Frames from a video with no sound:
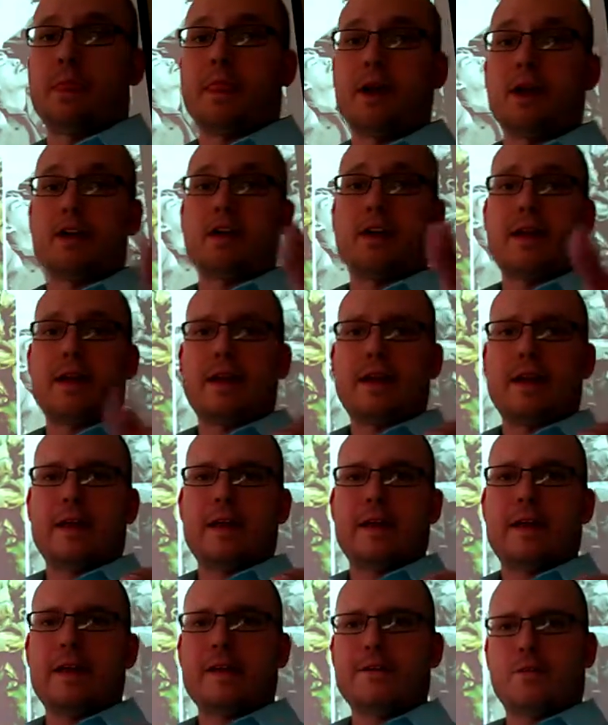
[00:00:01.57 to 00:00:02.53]
All right.
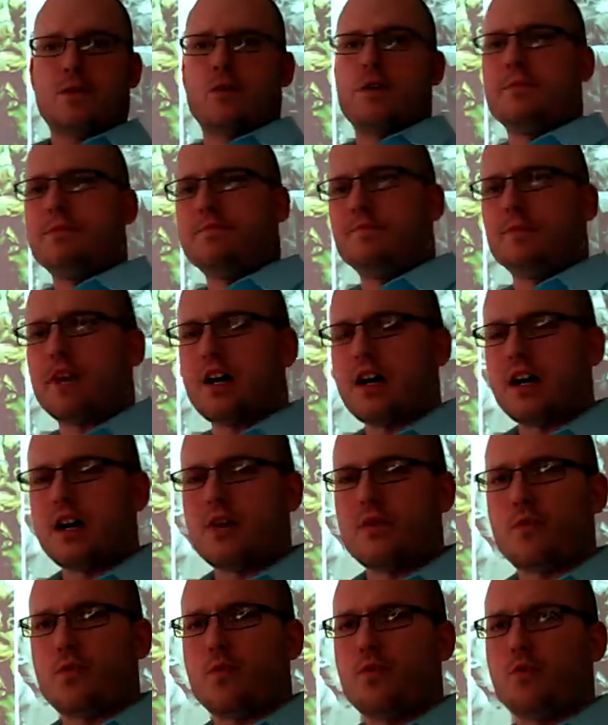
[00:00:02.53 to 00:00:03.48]
Hey, everyone.
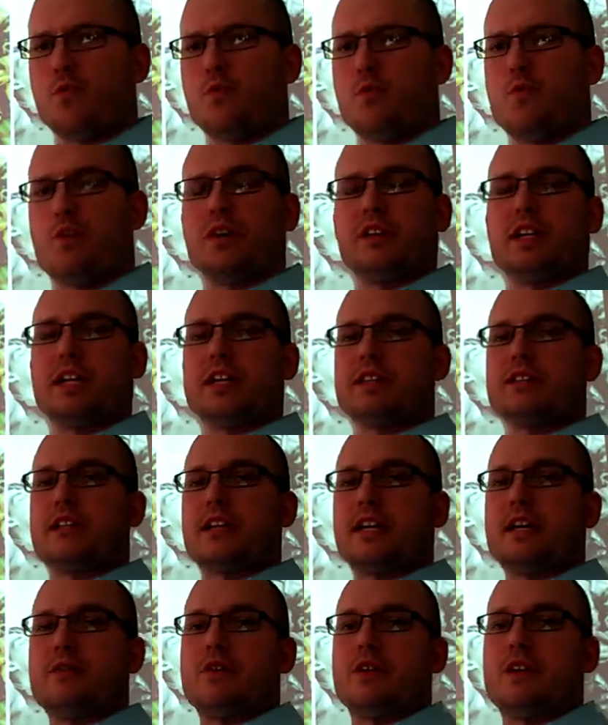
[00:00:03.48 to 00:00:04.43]
One last
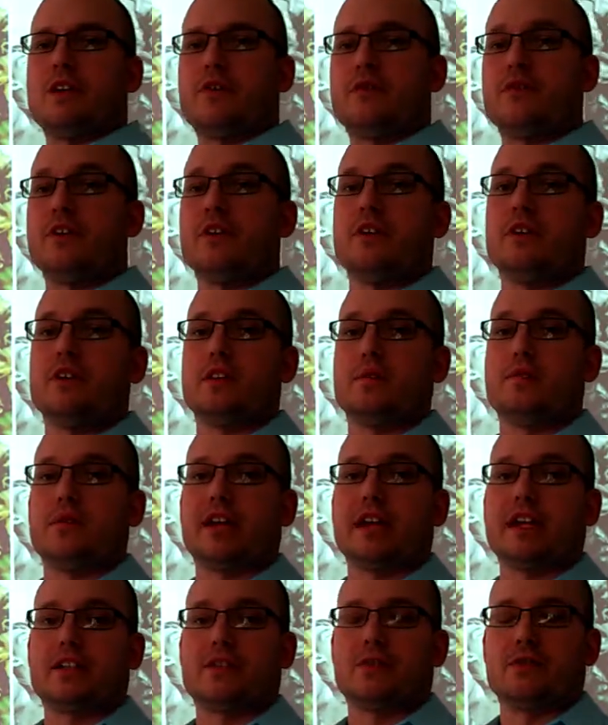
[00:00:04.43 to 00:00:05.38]
thing I wanted to fill in the
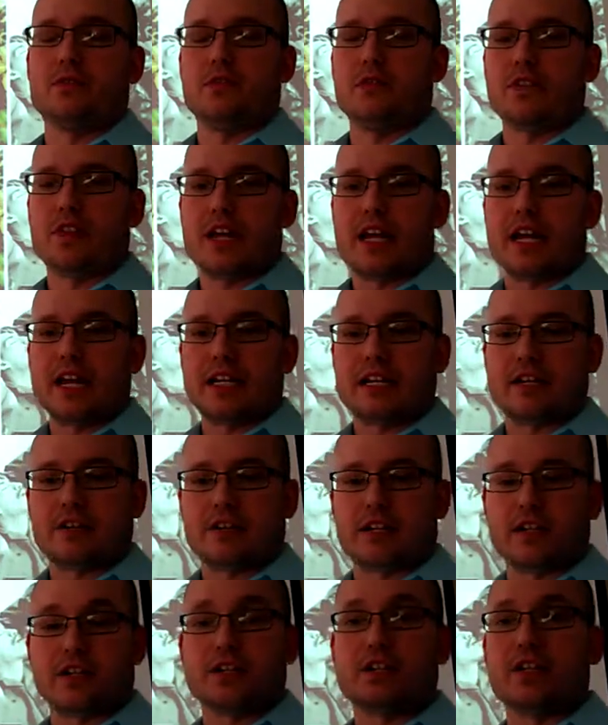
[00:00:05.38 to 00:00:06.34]
blanks for that I
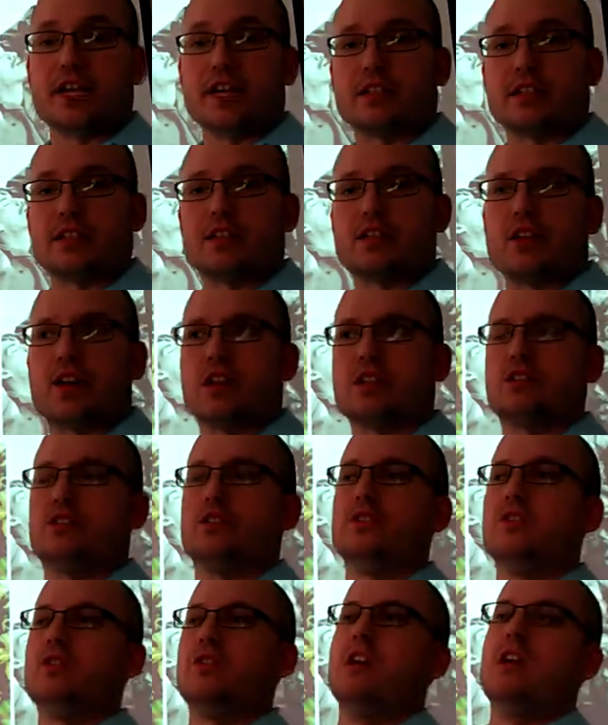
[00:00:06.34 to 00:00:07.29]
didn't get a chance to talk
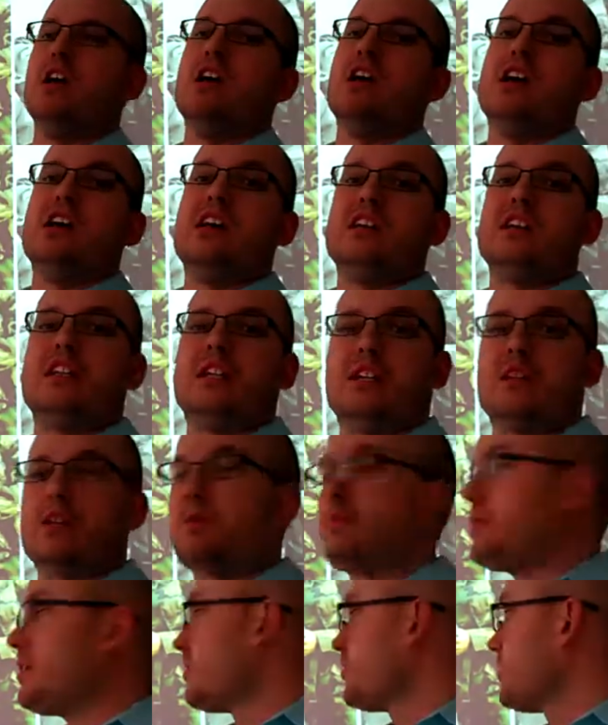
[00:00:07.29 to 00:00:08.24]
to in any of
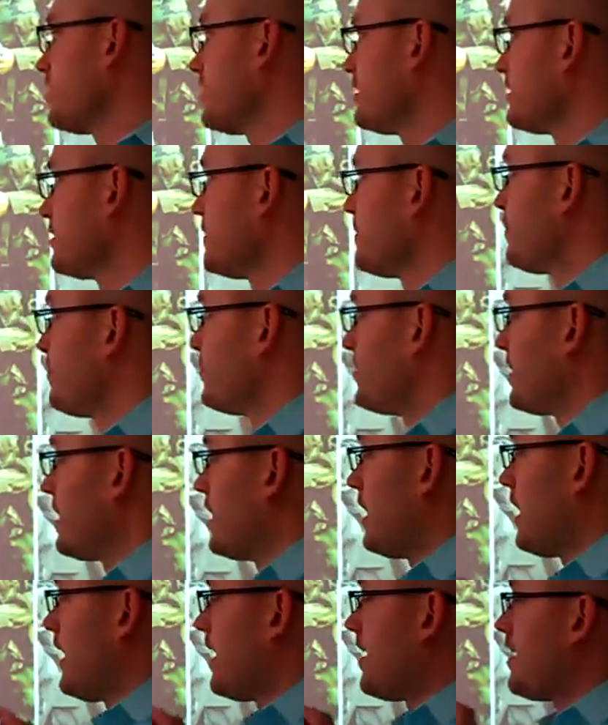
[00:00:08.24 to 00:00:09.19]
the periods.
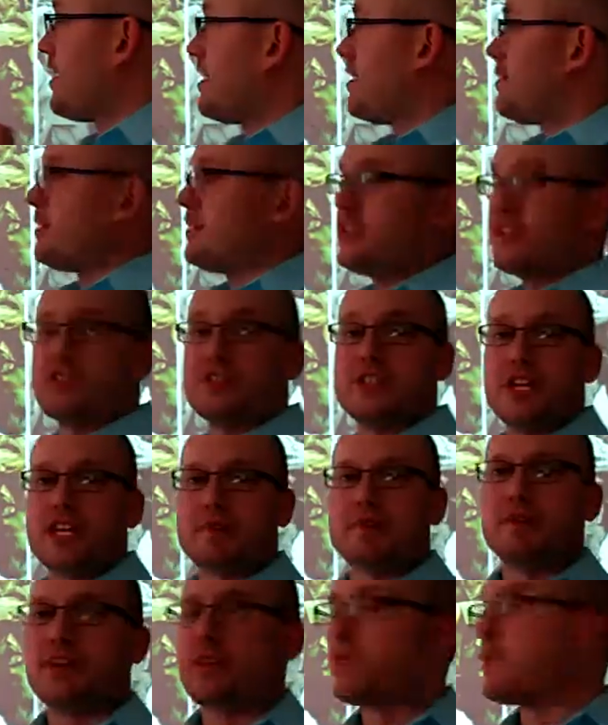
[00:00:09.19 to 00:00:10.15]
Just
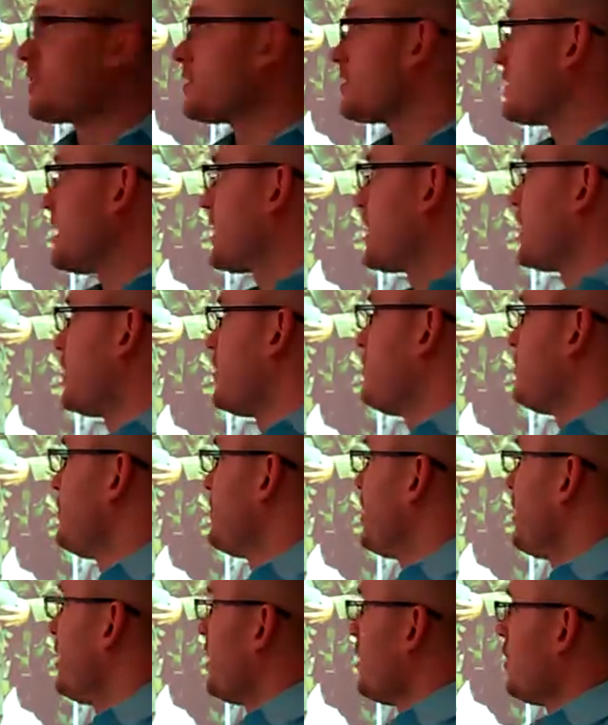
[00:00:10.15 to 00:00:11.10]
take me a quick second.
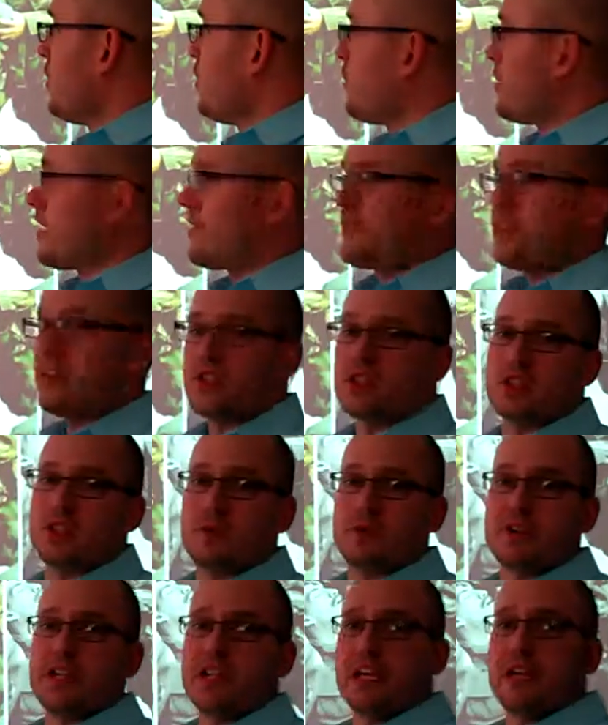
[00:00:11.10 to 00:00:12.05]
We have these
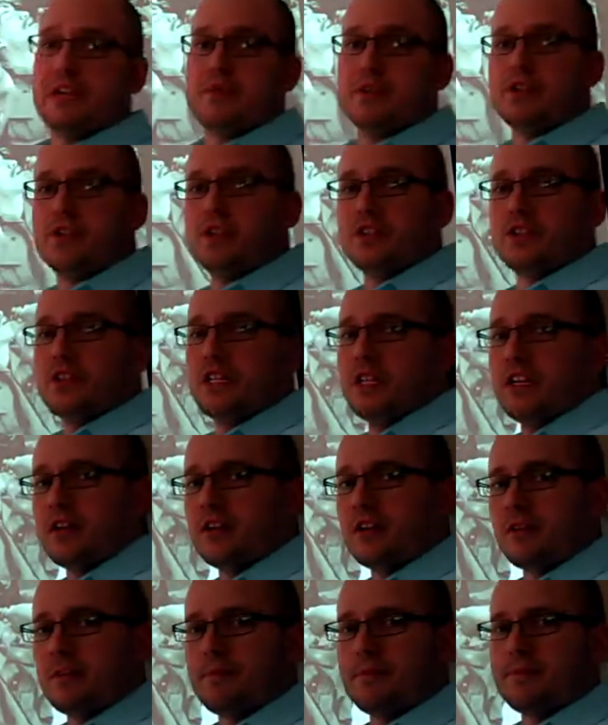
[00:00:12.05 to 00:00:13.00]
three images
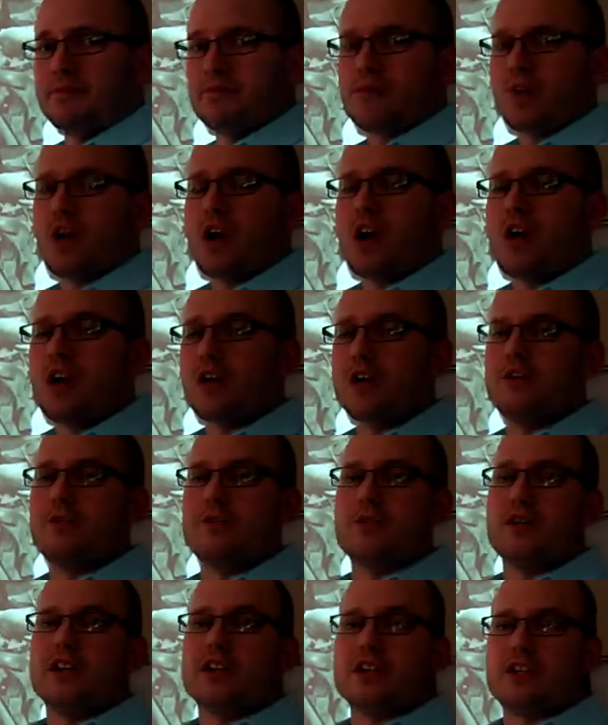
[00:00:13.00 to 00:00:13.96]
here, all
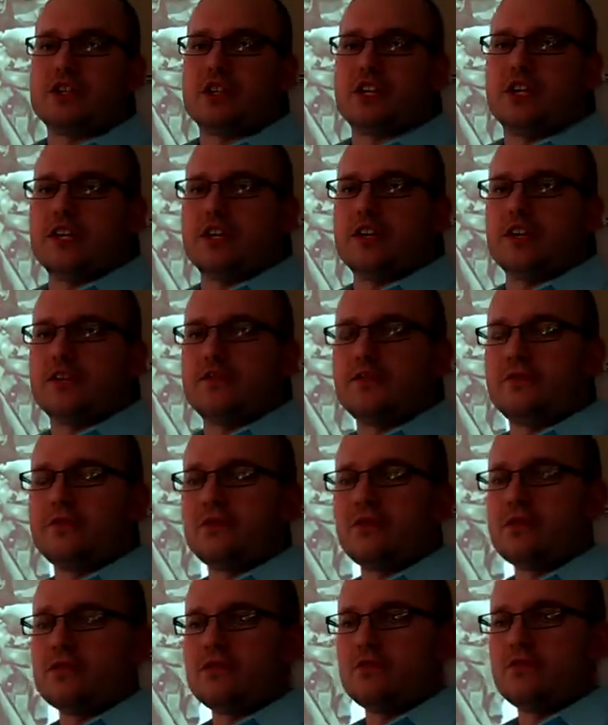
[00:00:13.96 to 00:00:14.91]
of which, if
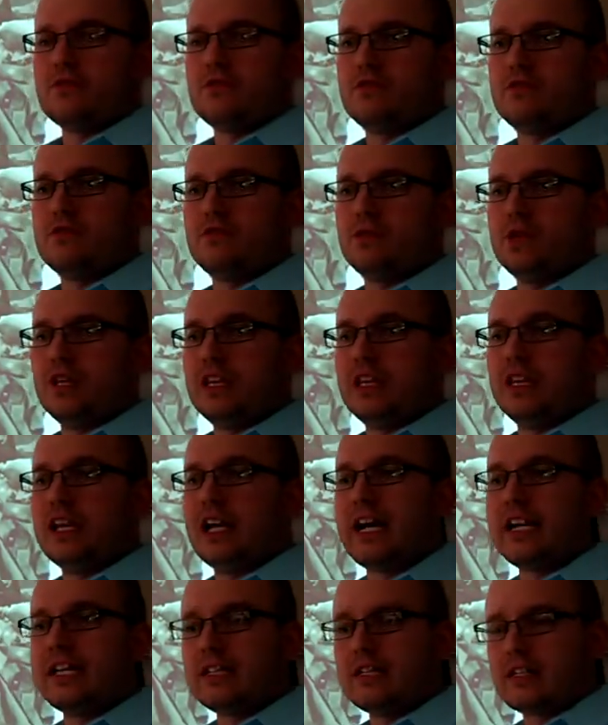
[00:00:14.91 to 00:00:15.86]
you would
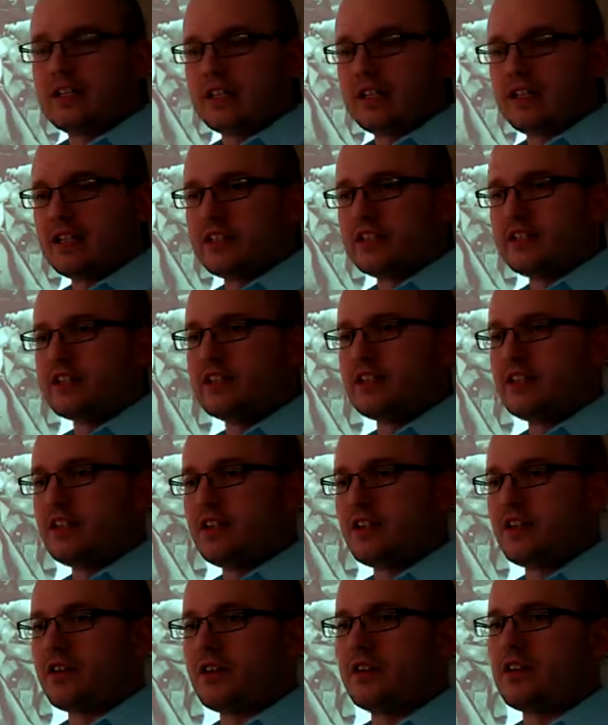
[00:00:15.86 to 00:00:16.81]
like to
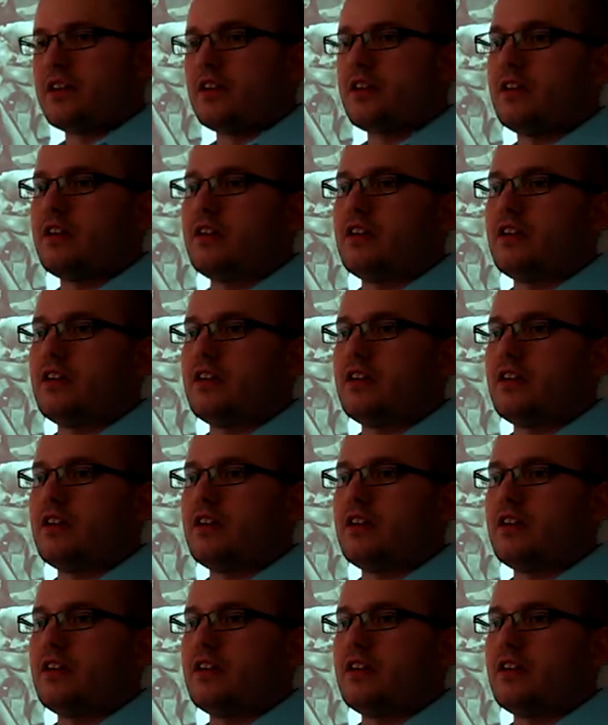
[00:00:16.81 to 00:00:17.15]
consider,